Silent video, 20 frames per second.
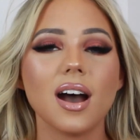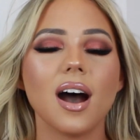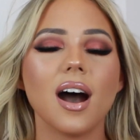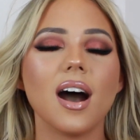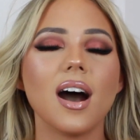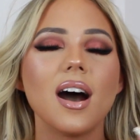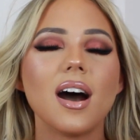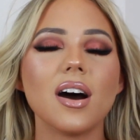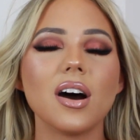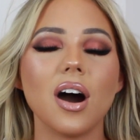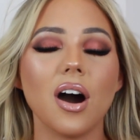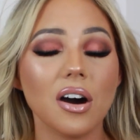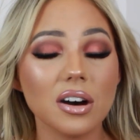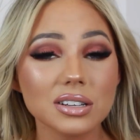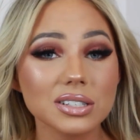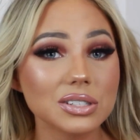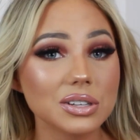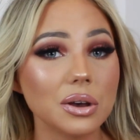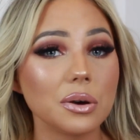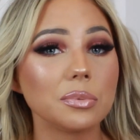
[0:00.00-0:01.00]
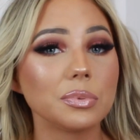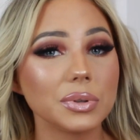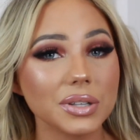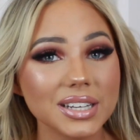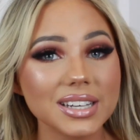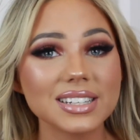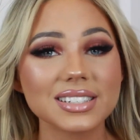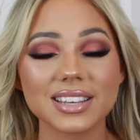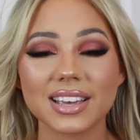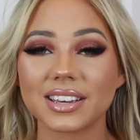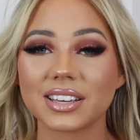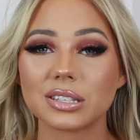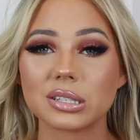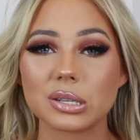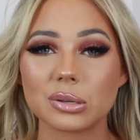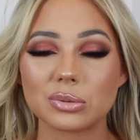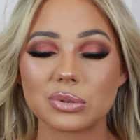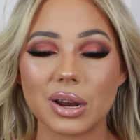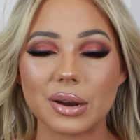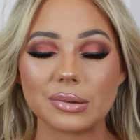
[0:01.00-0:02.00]
Also, please like and
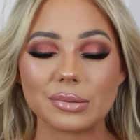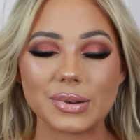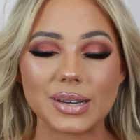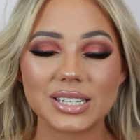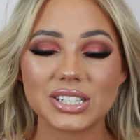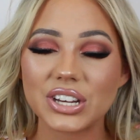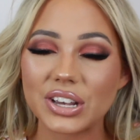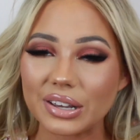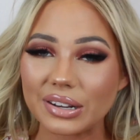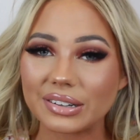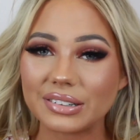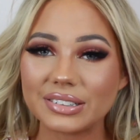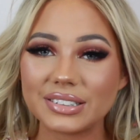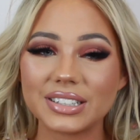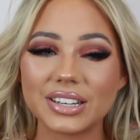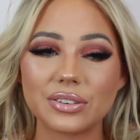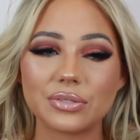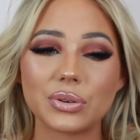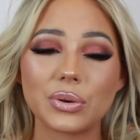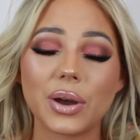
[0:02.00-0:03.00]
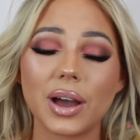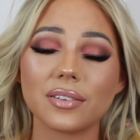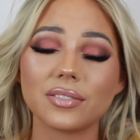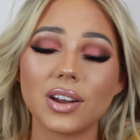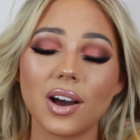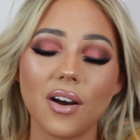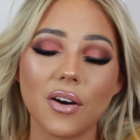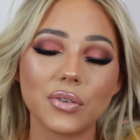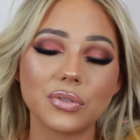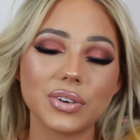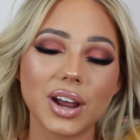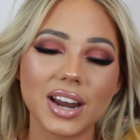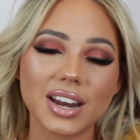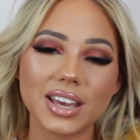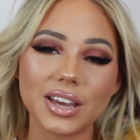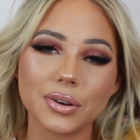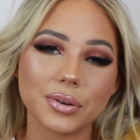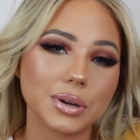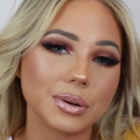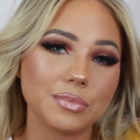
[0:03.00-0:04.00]
subscribe to my channel. If you have not
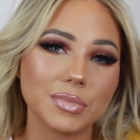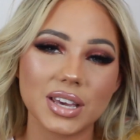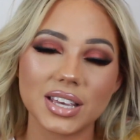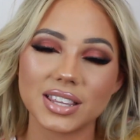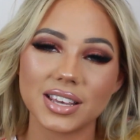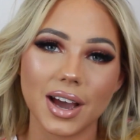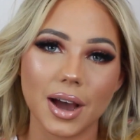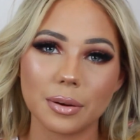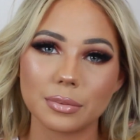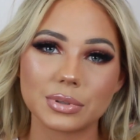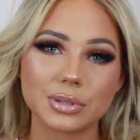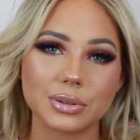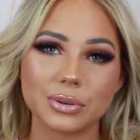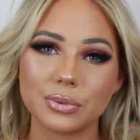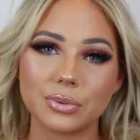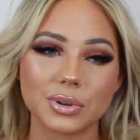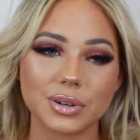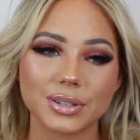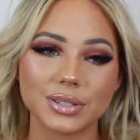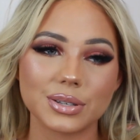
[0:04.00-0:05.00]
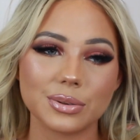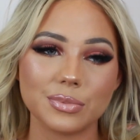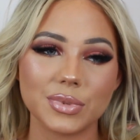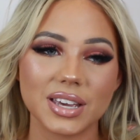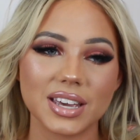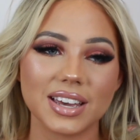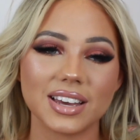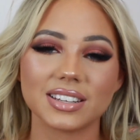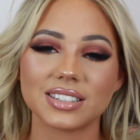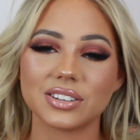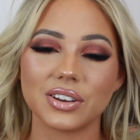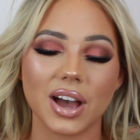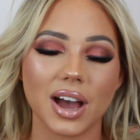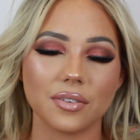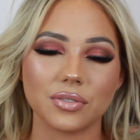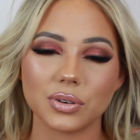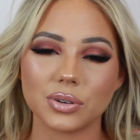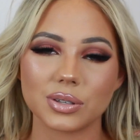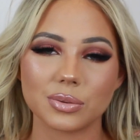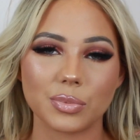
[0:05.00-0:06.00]
already, it would mean the absolute world to me to
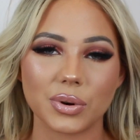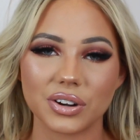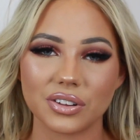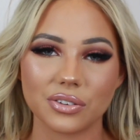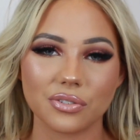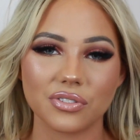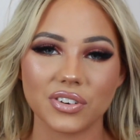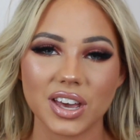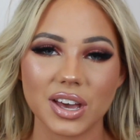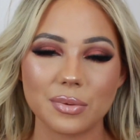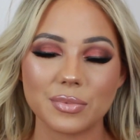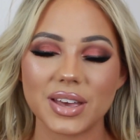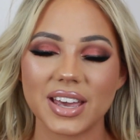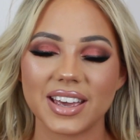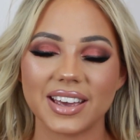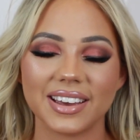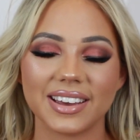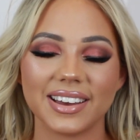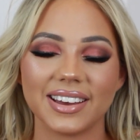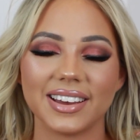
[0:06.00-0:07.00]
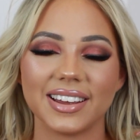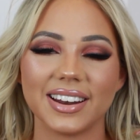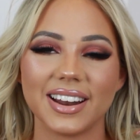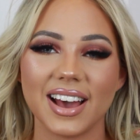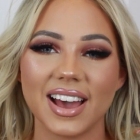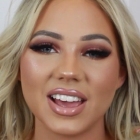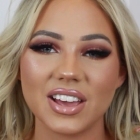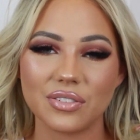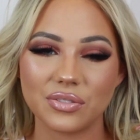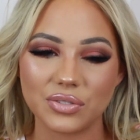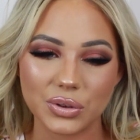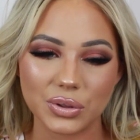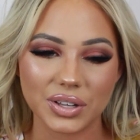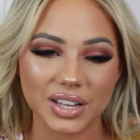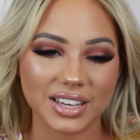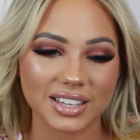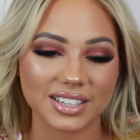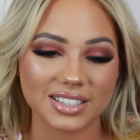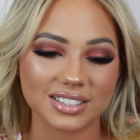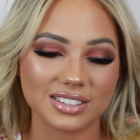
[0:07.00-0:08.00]
have you as part of the fam. And if you
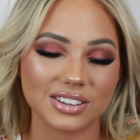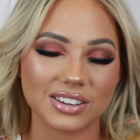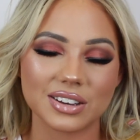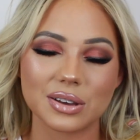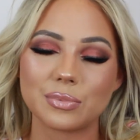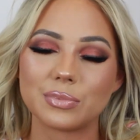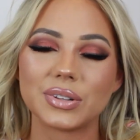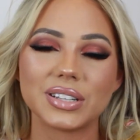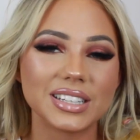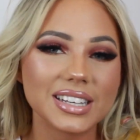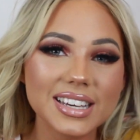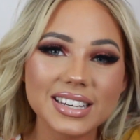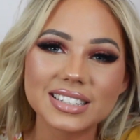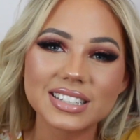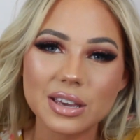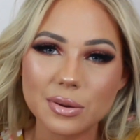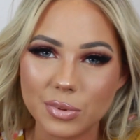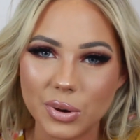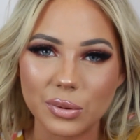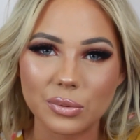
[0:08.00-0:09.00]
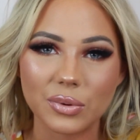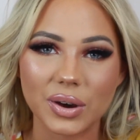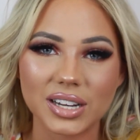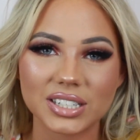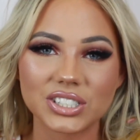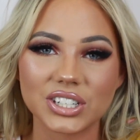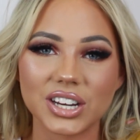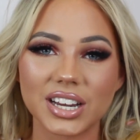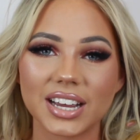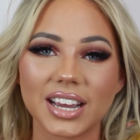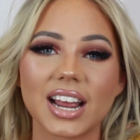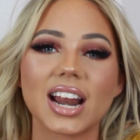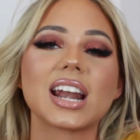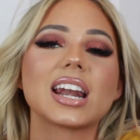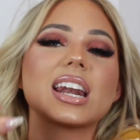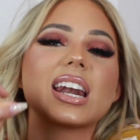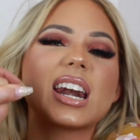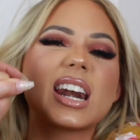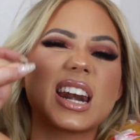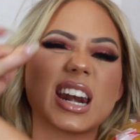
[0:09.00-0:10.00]
like this look, please keep on watching.